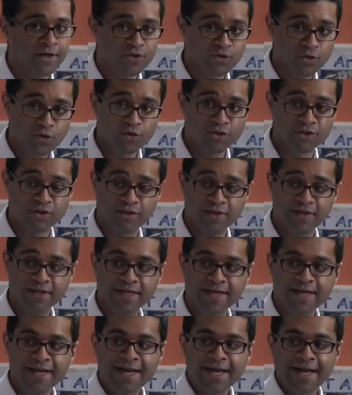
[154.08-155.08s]
tortured.
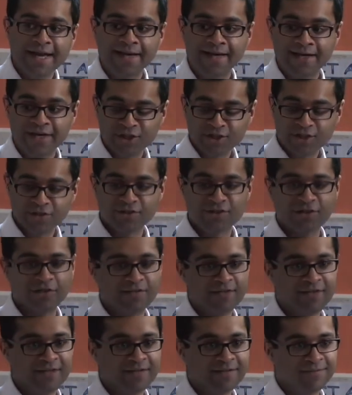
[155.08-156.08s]
In addition to
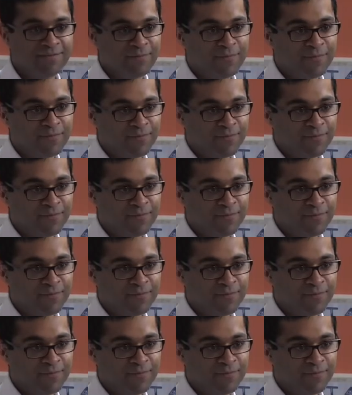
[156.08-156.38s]
the